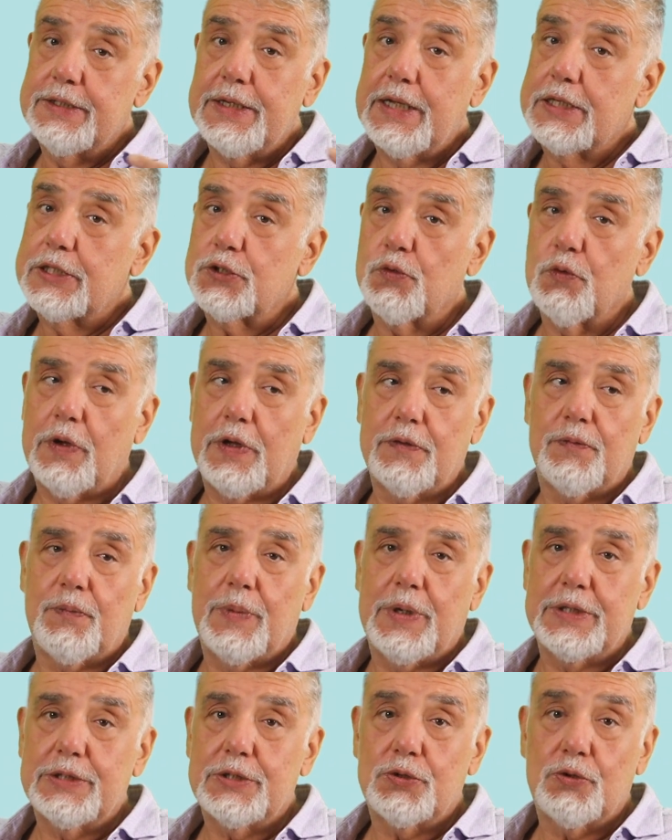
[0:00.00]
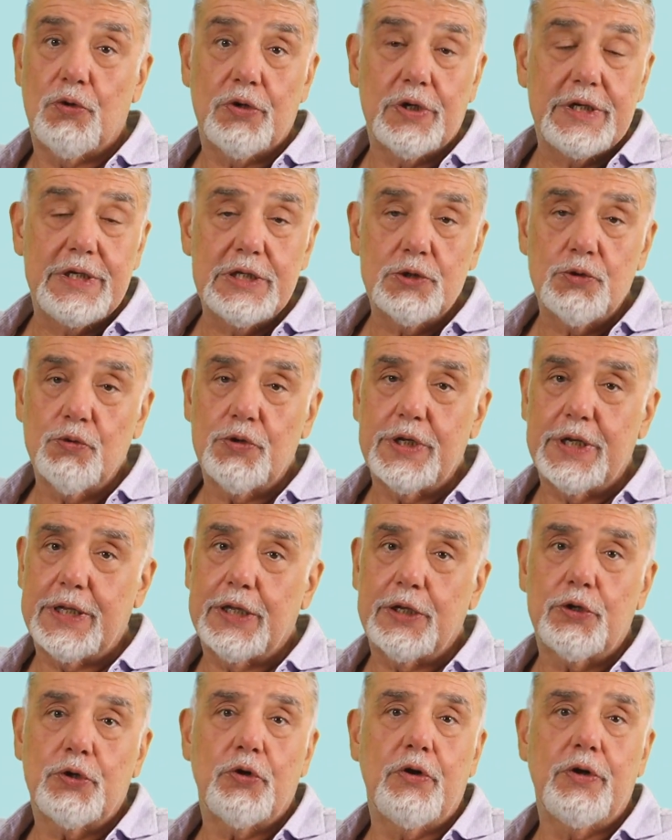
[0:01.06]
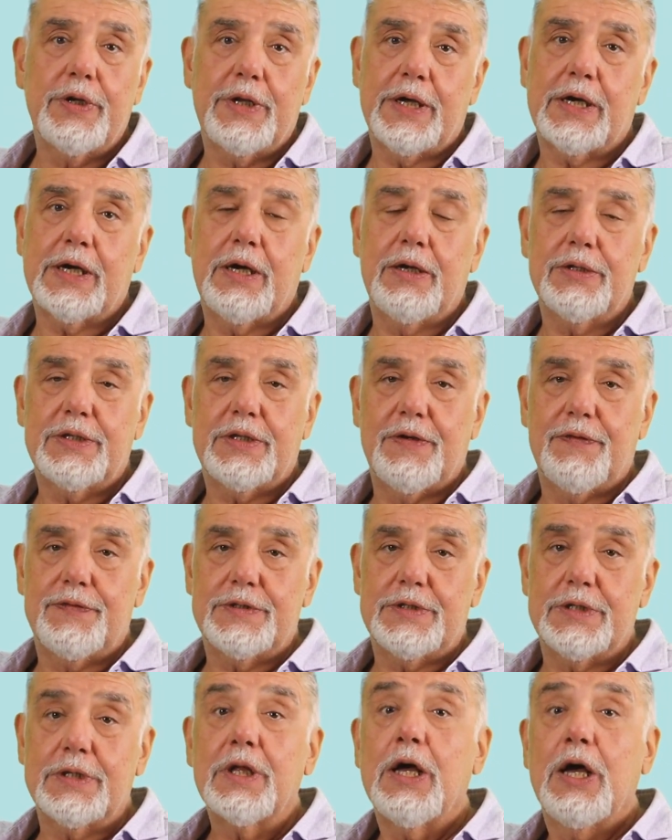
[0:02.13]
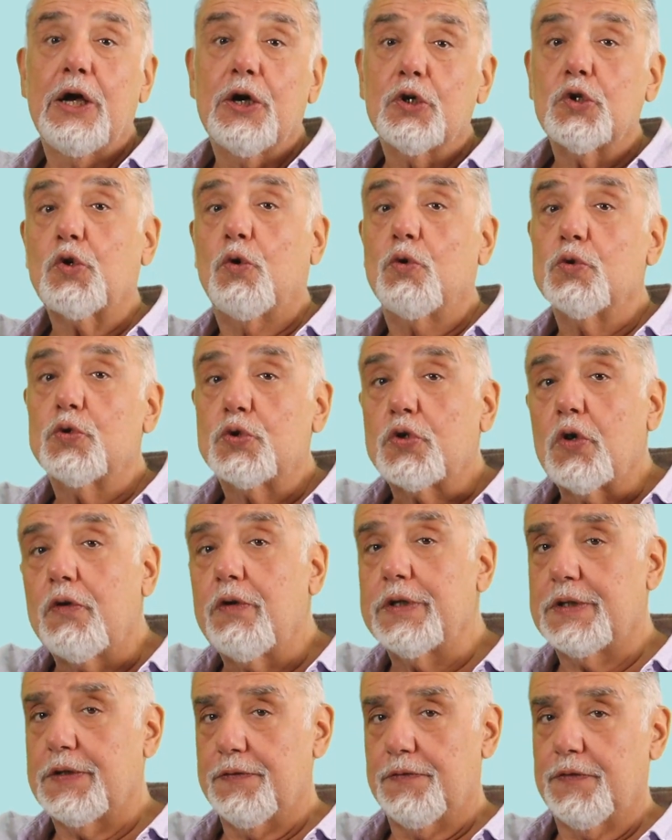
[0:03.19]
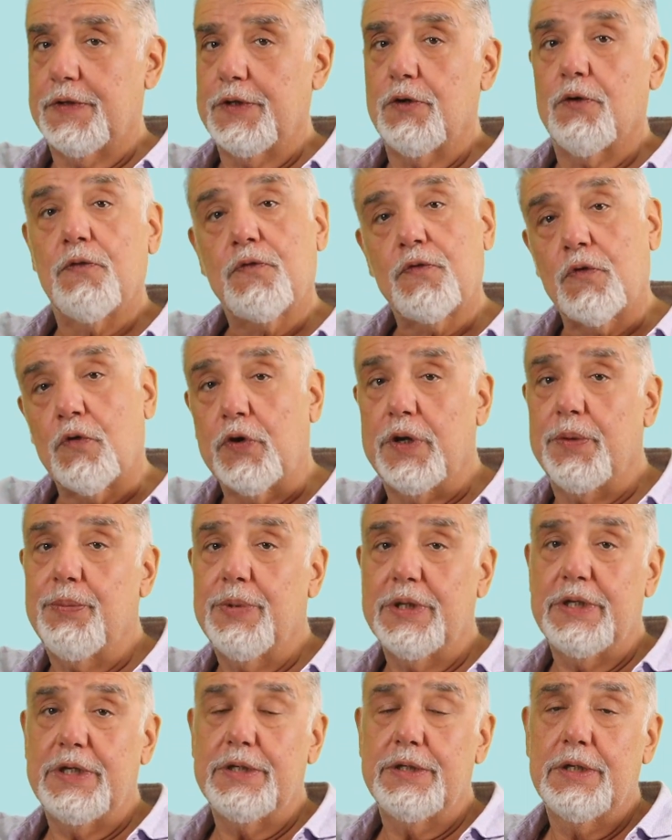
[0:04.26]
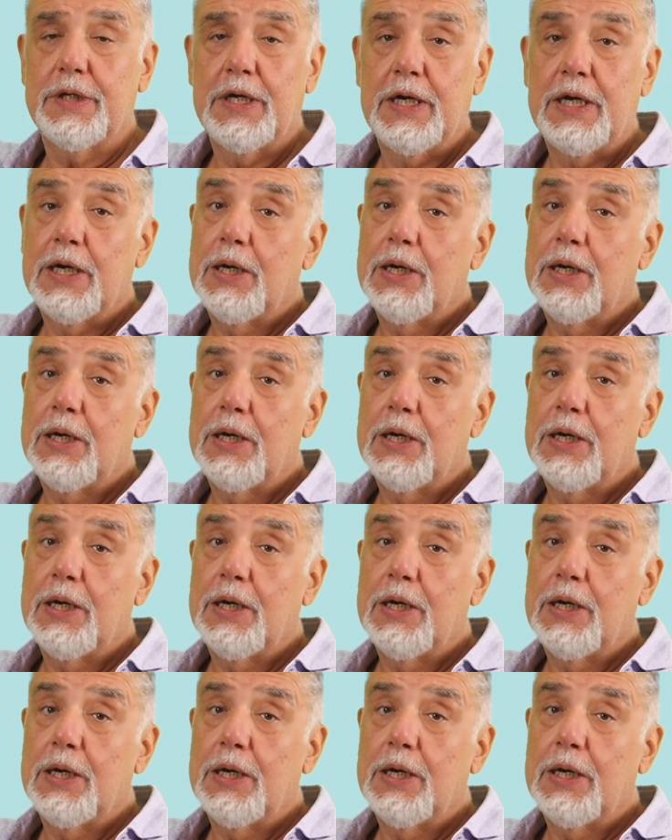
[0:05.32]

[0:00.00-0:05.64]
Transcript: next 12 months, Turkey is looking at a current account deficit conservatively of 40 billion,